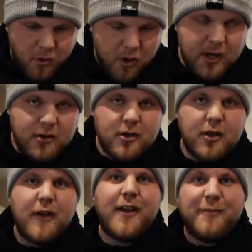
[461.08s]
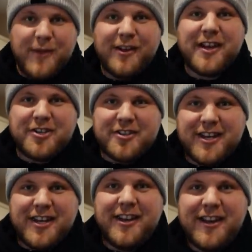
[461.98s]
Morning meal, as you've
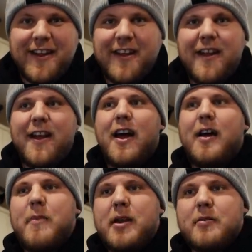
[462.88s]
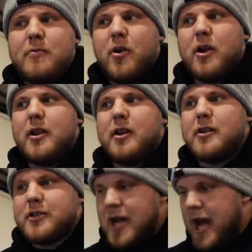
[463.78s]
seen.
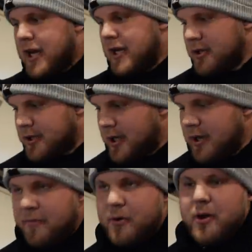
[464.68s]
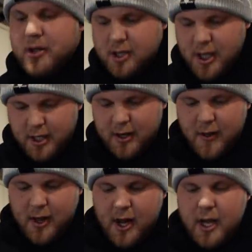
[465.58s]
Mid-morning snack, as you've seen, the protein shake.
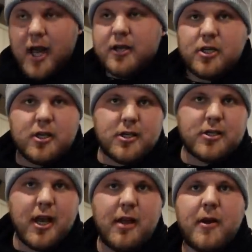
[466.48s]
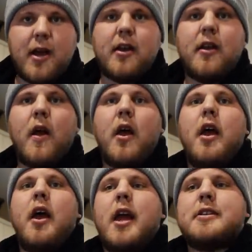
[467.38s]
Lunch is the same, and then
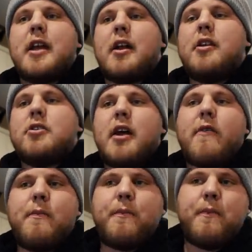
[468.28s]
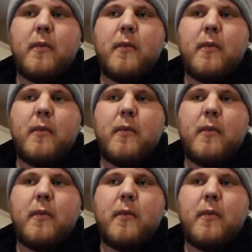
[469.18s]
instead I usually have a